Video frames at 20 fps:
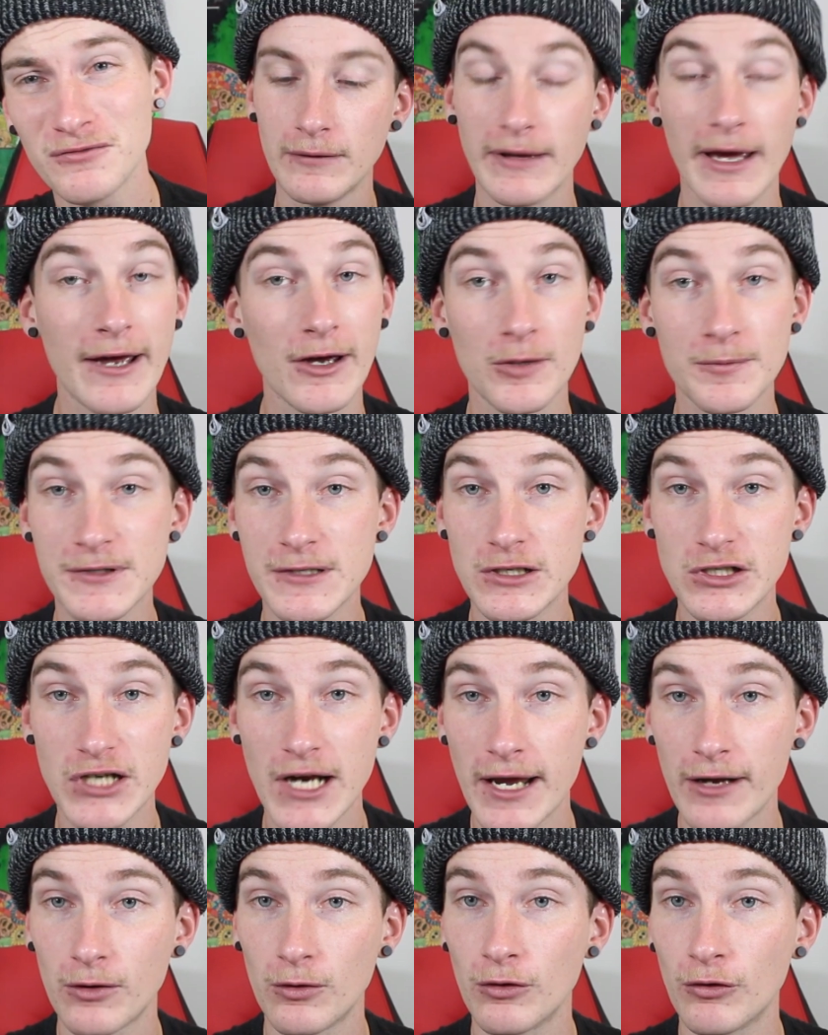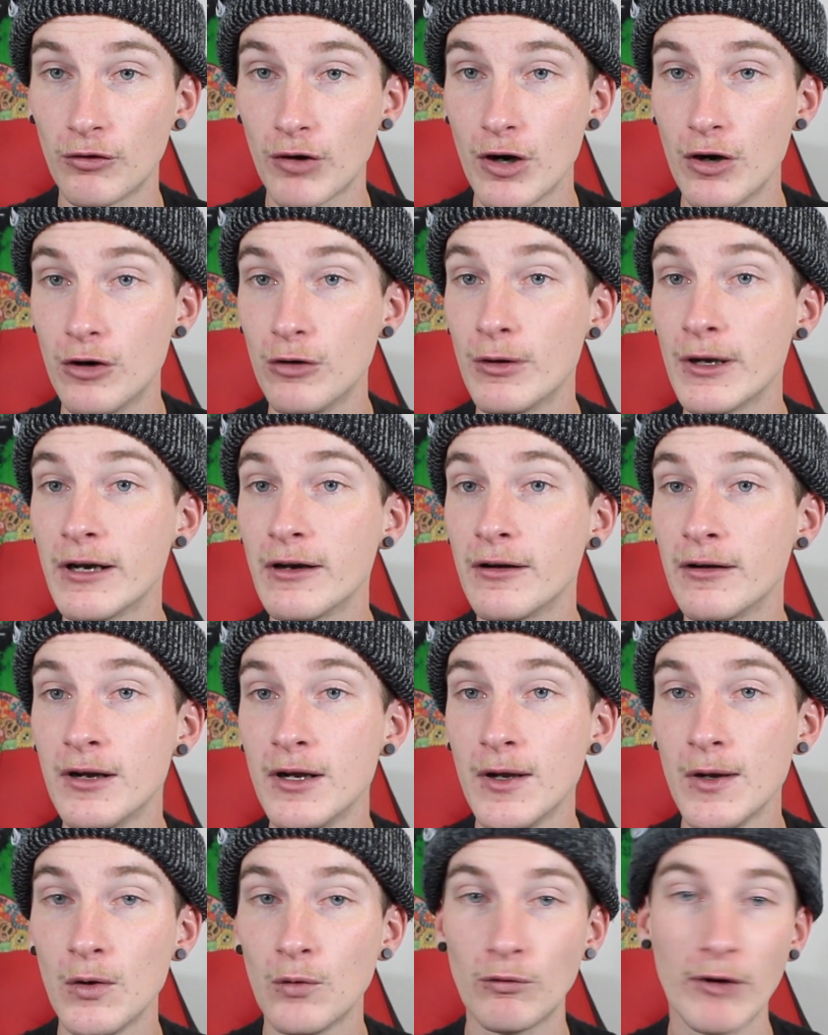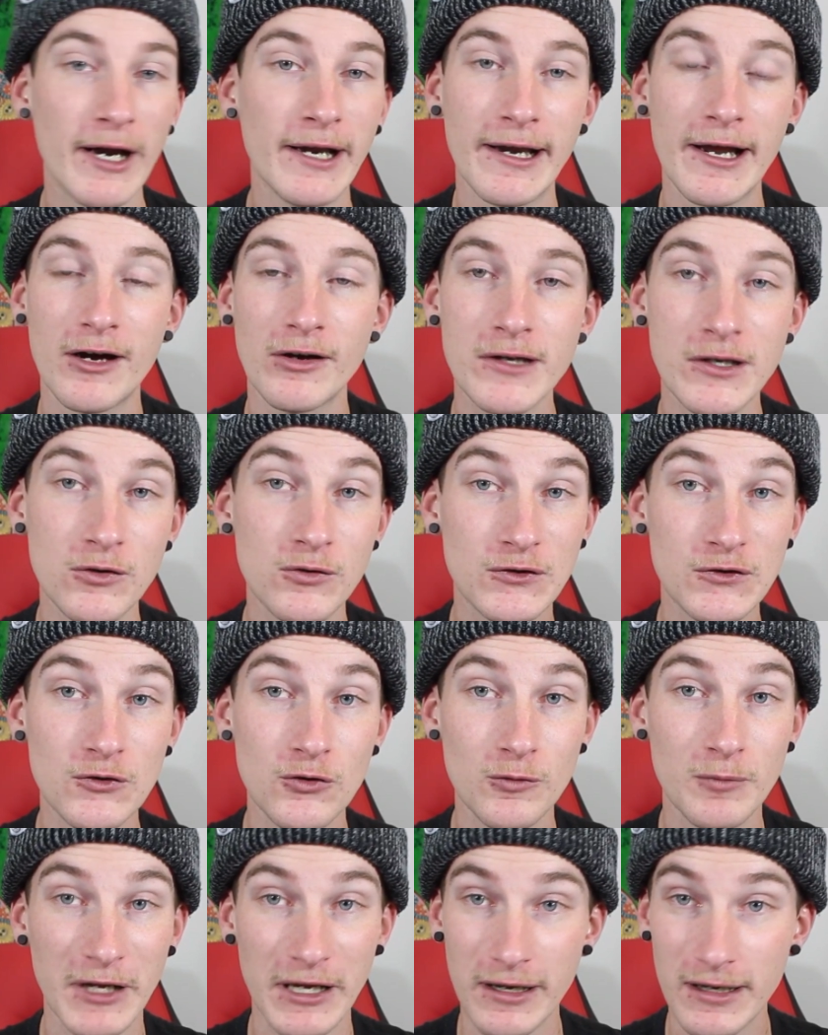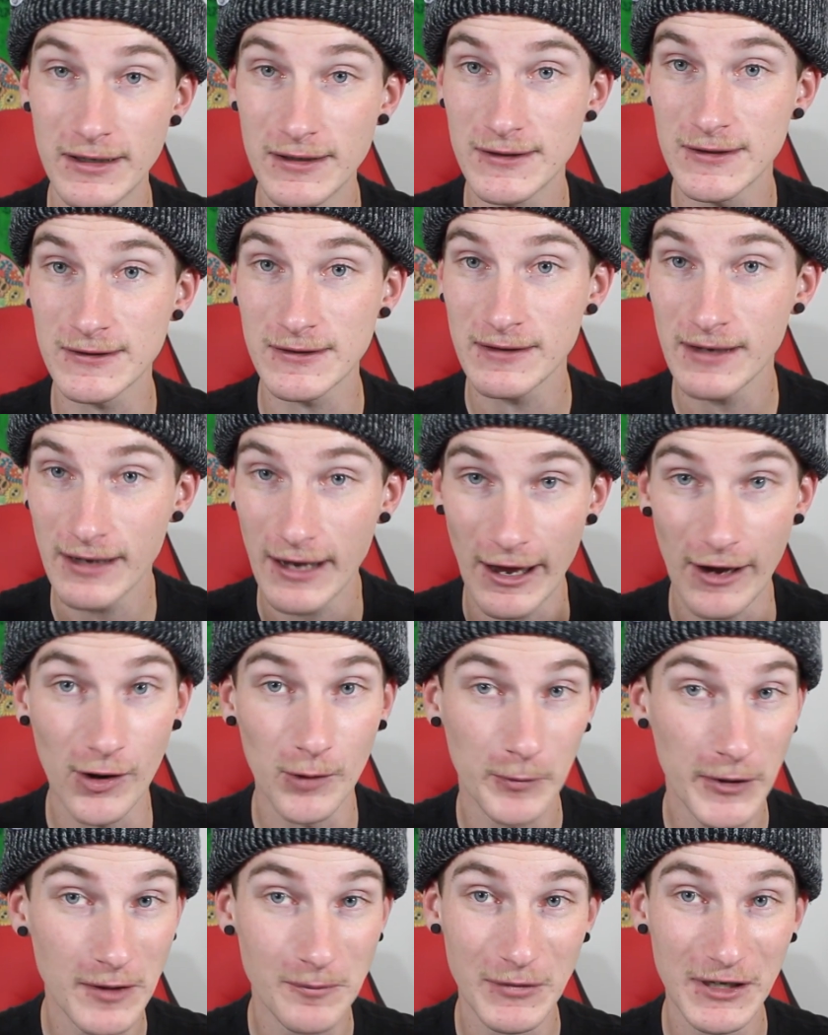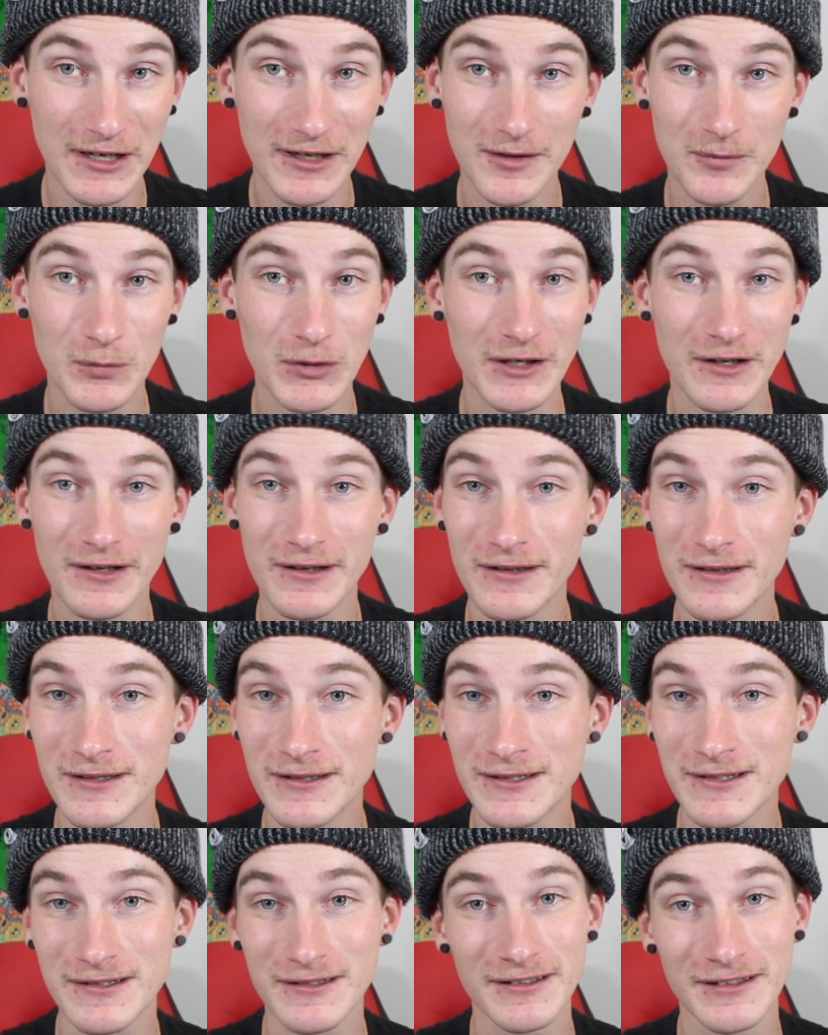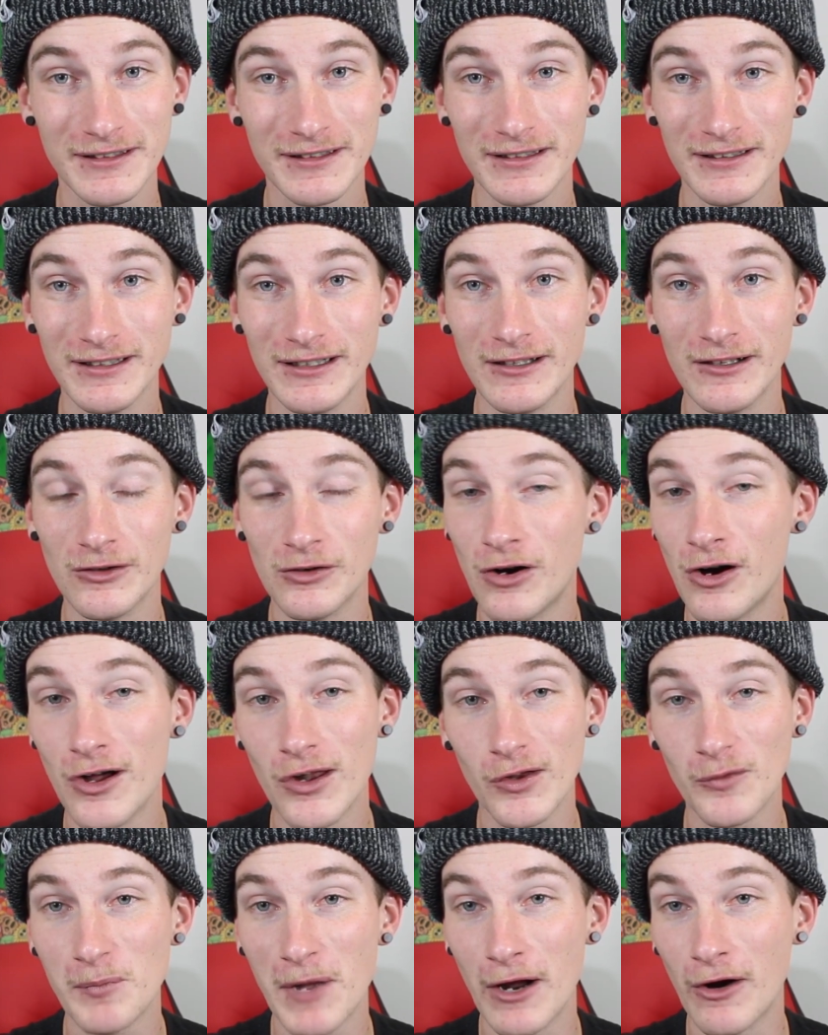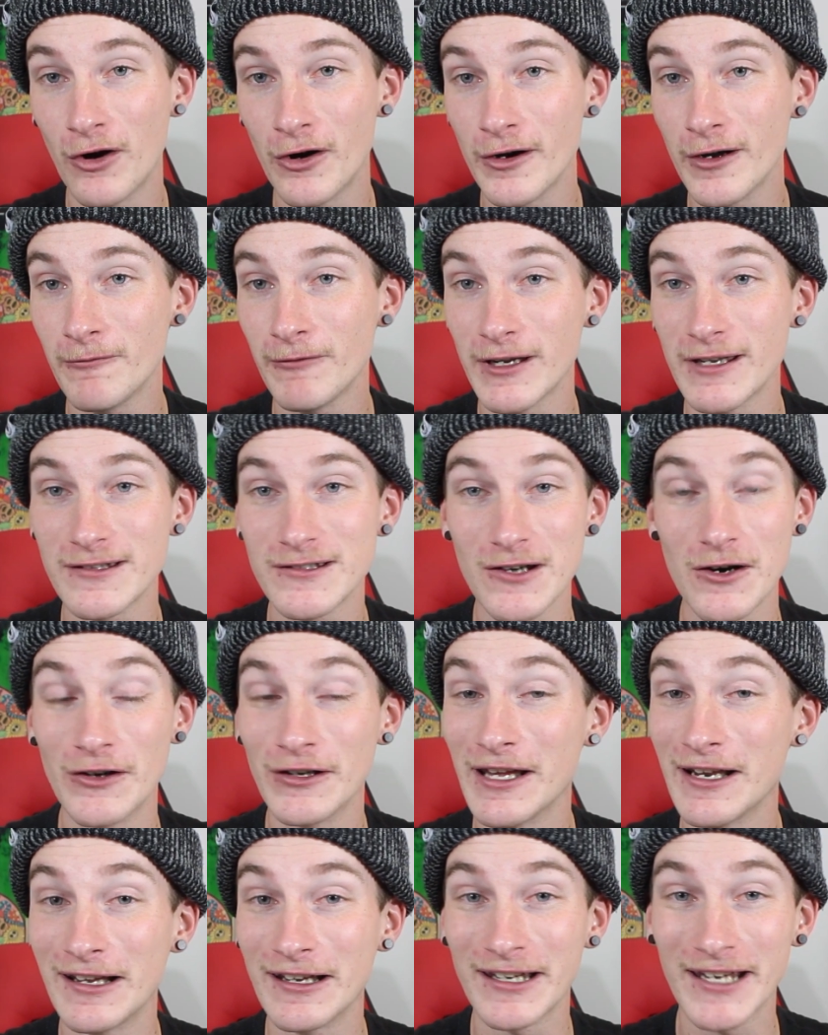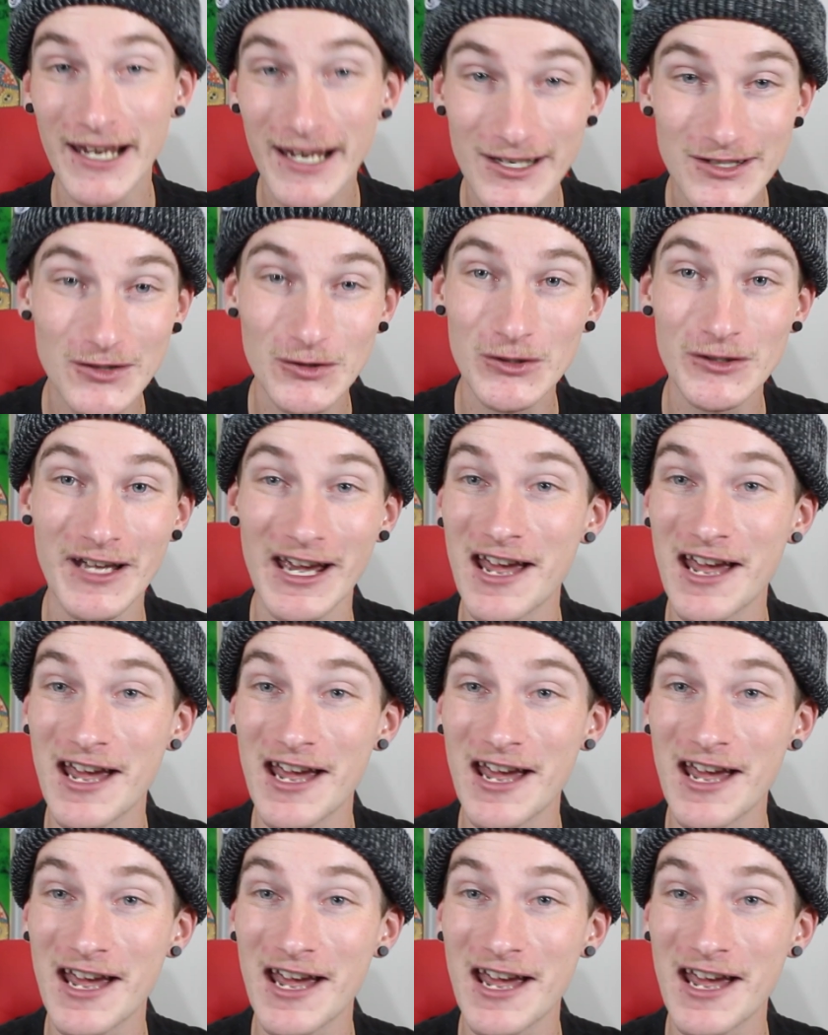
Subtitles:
That helps the channel grow. And right now YouTube is helping me because, you know, all of my art events are getting canceled.